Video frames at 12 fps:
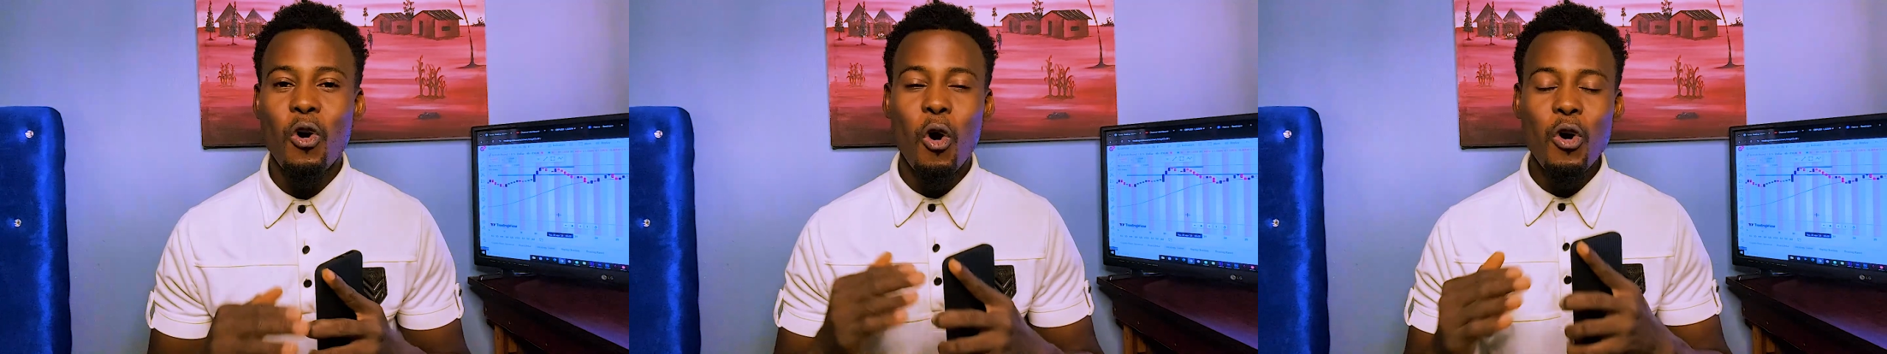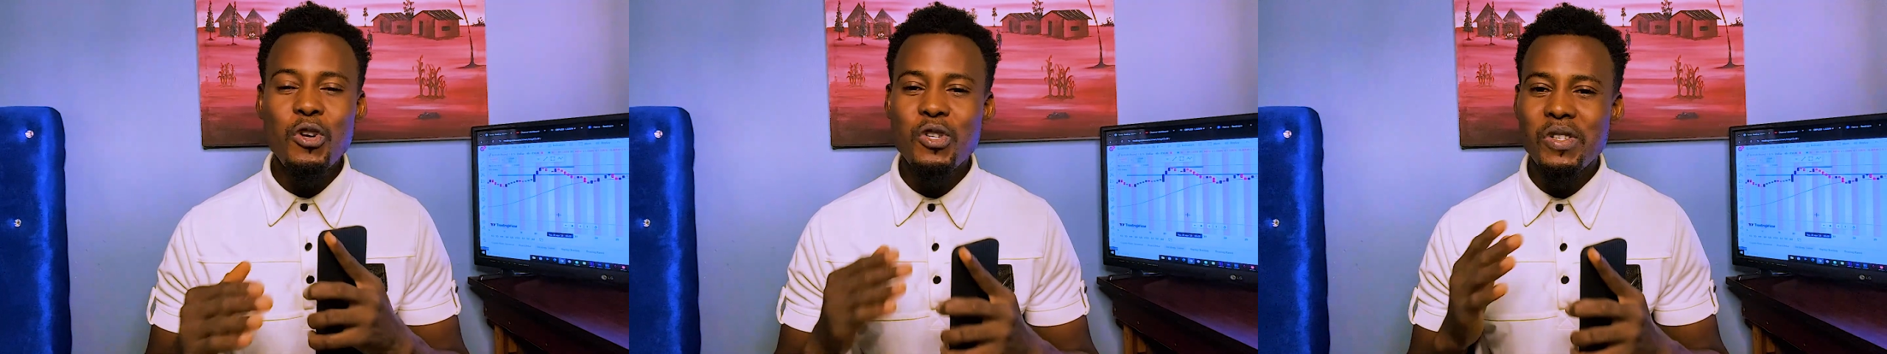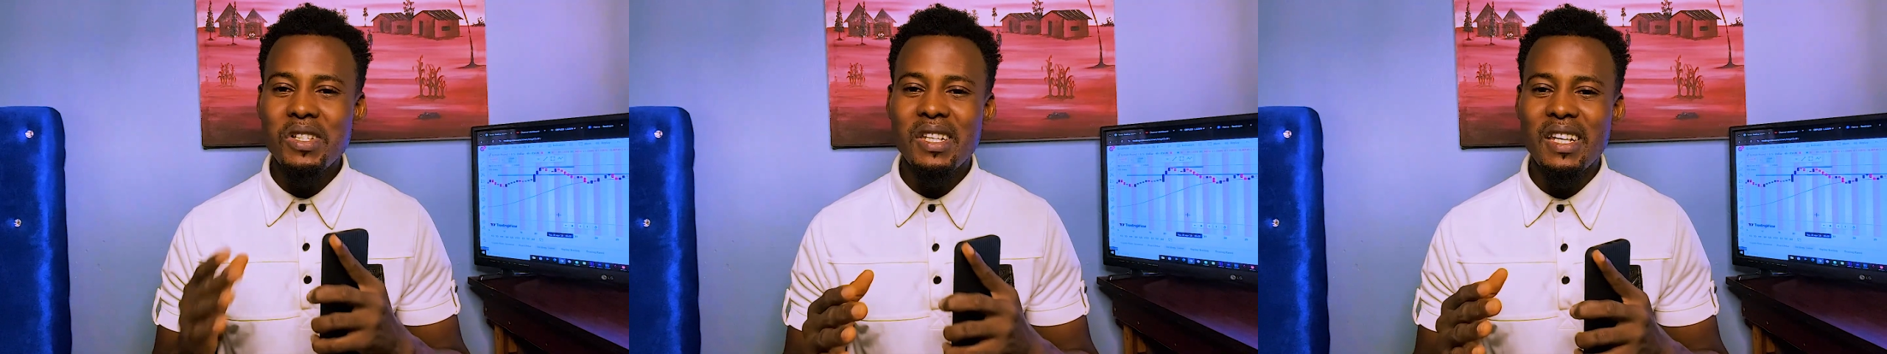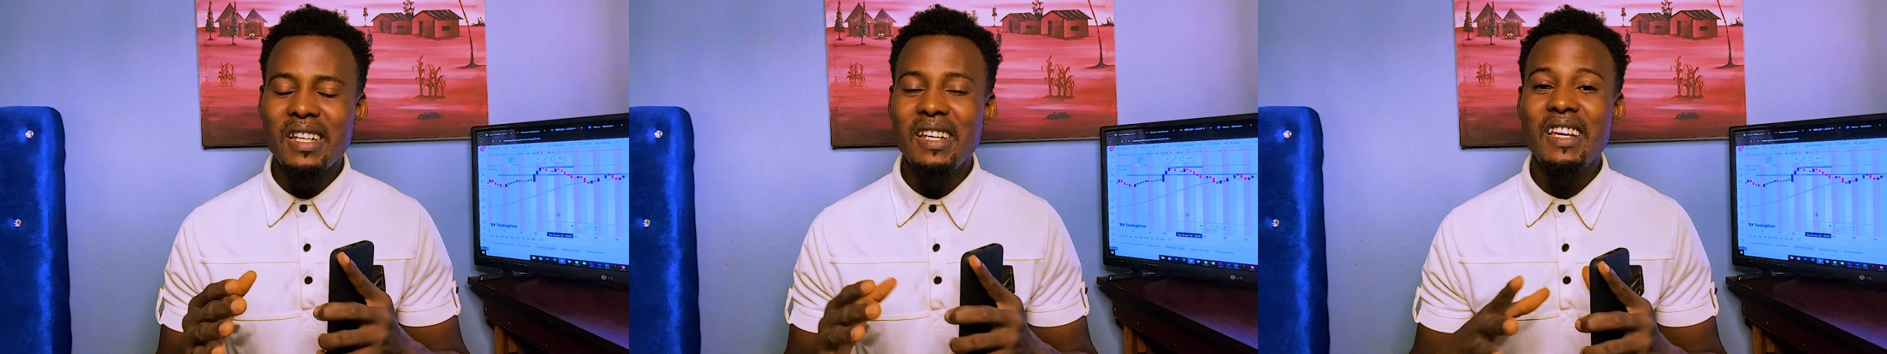All you just
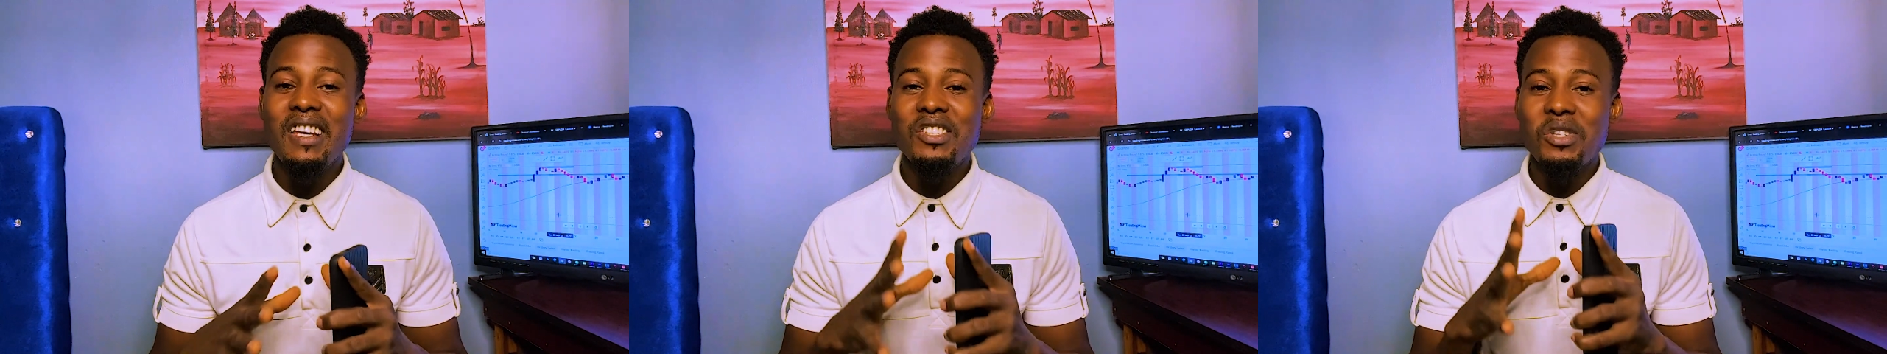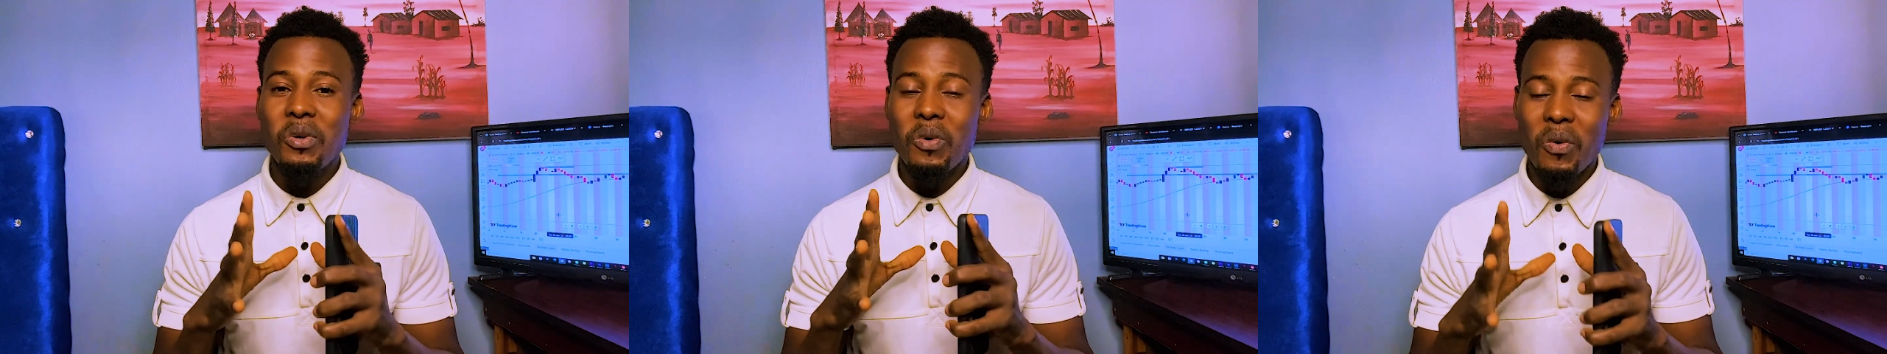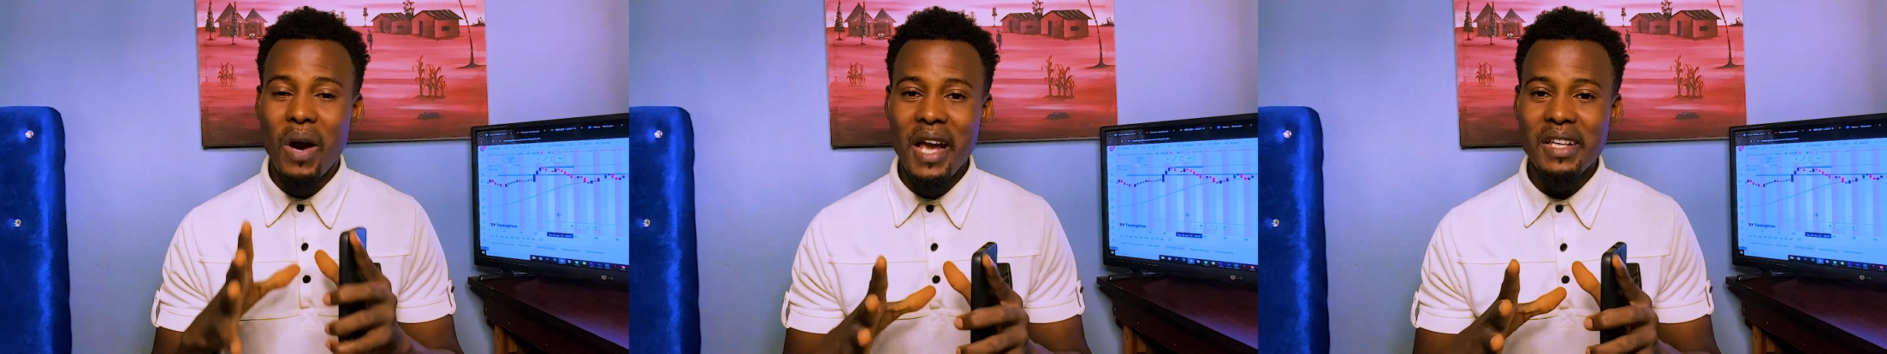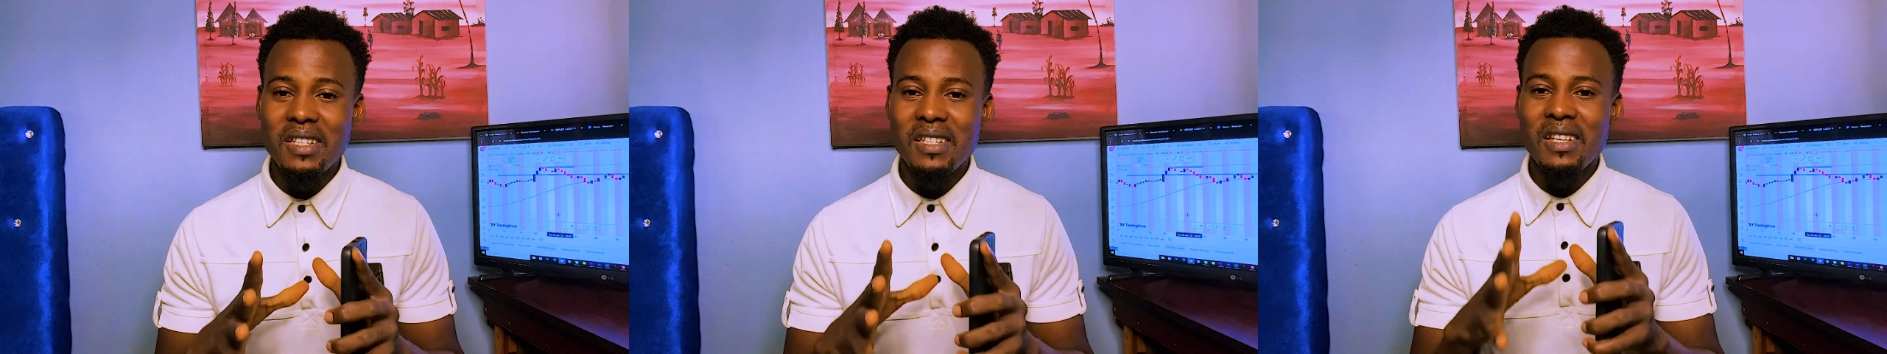need is a
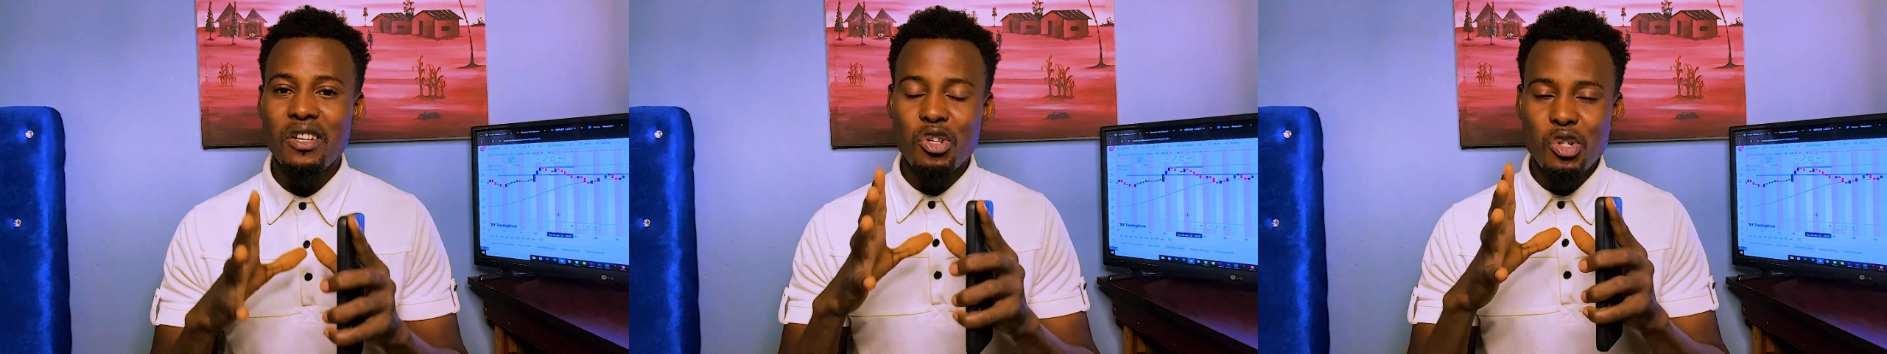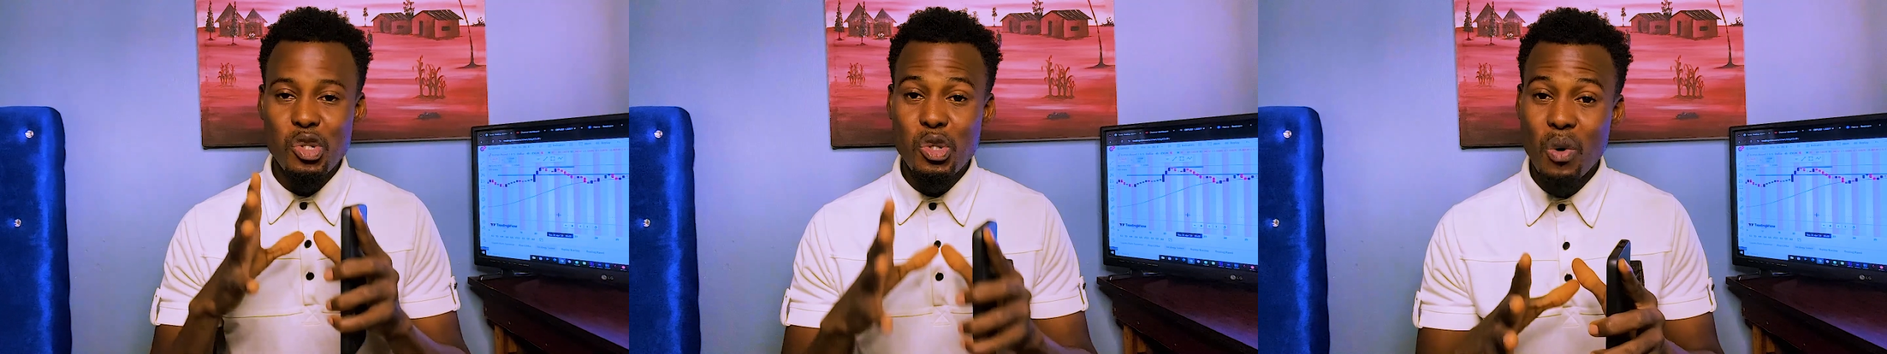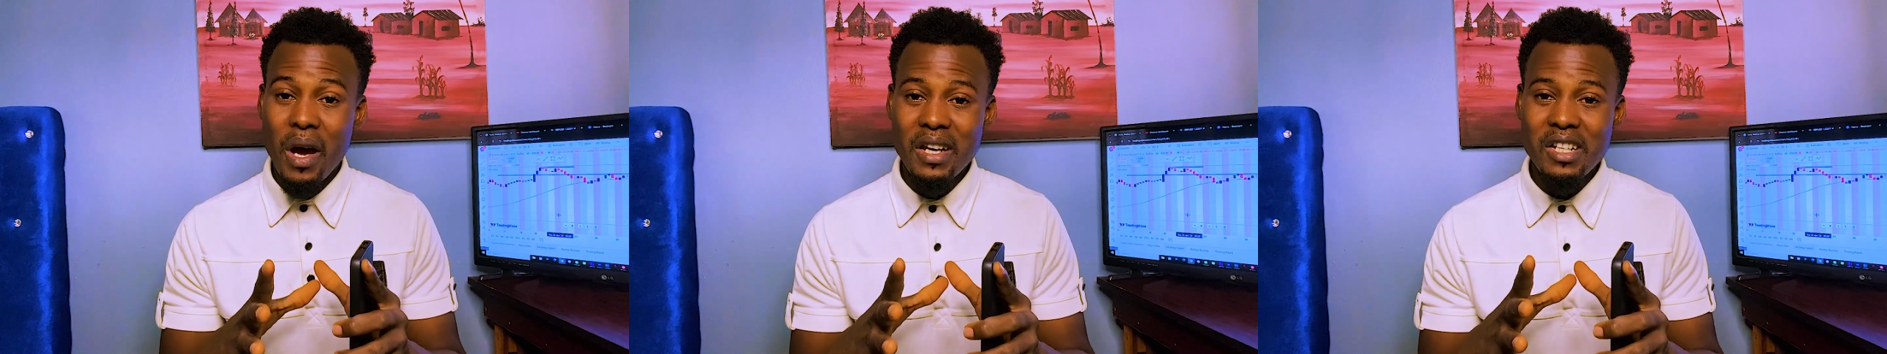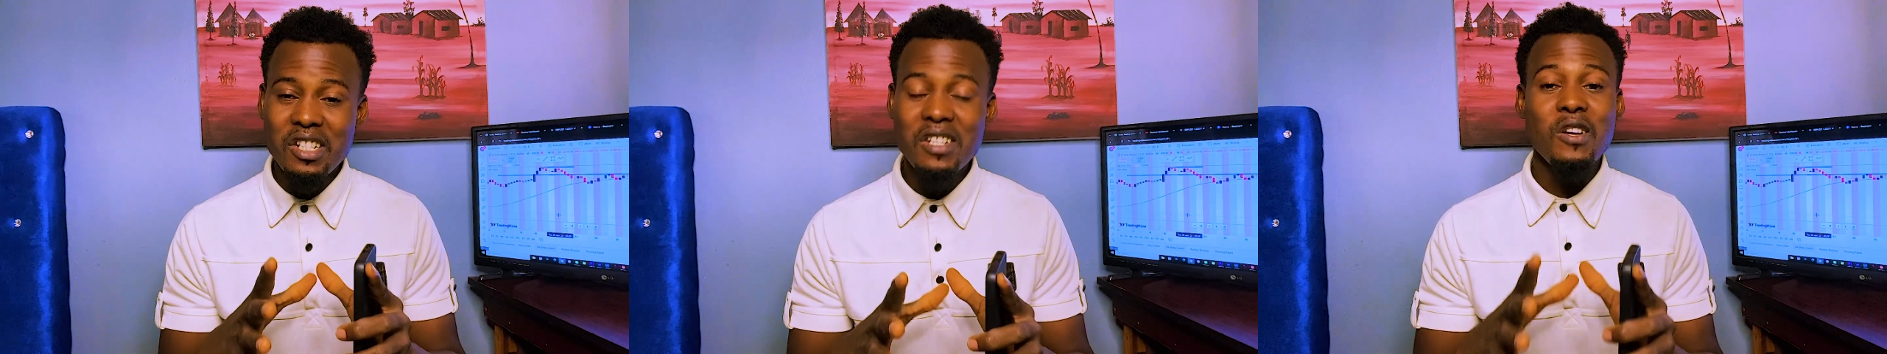right
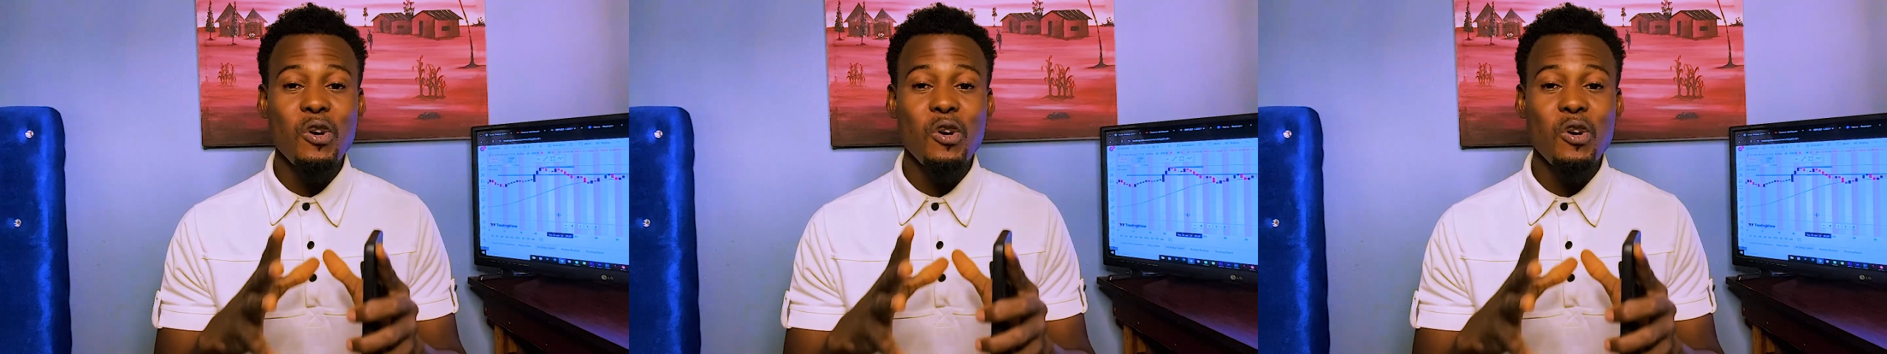strategy,